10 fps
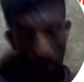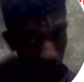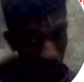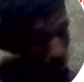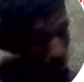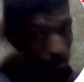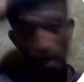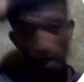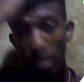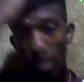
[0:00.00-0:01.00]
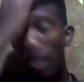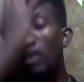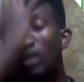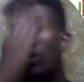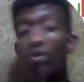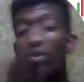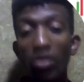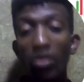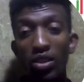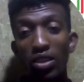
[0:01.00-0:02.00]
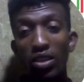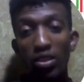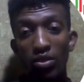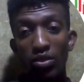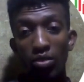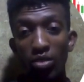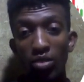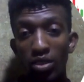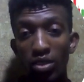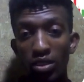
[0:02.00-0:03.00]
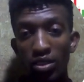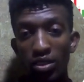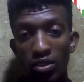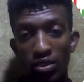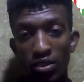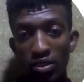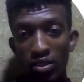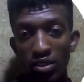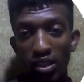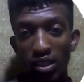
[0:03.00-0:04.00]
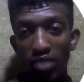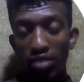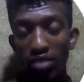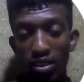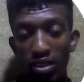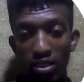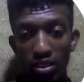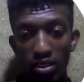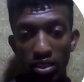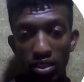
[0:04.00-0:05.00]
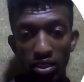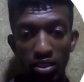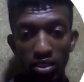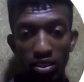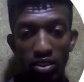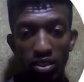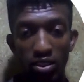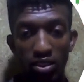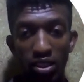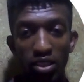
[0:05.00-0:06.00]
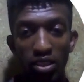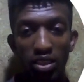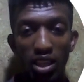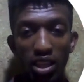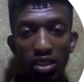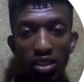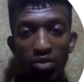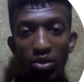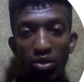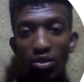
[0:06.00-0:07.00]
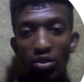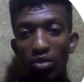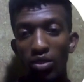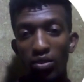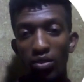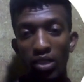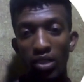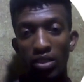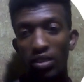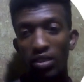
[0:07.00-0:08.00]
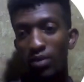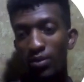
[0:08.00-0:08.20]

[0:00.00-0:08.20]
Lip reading: No indicator. No nothing. No bullshit. Everything is right in front of your face.